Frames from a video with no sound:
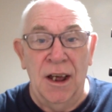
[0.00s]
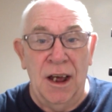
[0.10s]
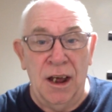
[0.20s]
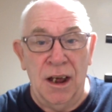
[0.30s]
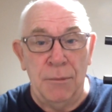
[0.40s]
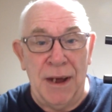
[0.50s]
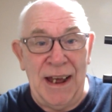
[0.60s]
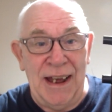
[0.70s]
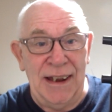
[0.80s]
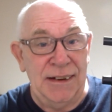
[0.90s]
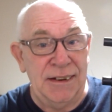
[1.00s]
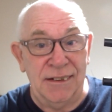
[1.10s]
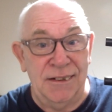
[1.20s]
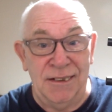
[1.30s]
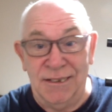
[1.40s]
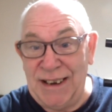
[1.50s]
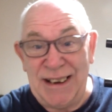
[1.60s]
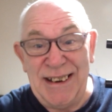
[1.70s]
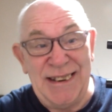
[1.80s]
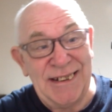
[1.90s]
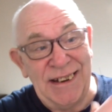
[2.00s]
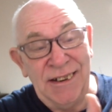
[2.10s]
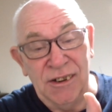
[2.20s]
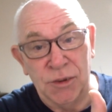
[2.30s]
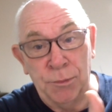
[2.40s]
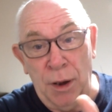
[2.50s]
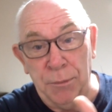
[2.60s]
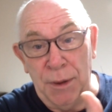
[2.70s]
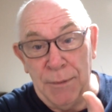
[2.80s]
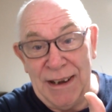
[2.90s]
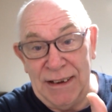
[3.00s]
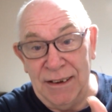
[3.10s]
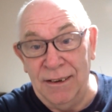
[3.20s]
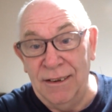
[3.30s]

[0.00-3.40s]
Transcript: and dead easy. You just pop them in.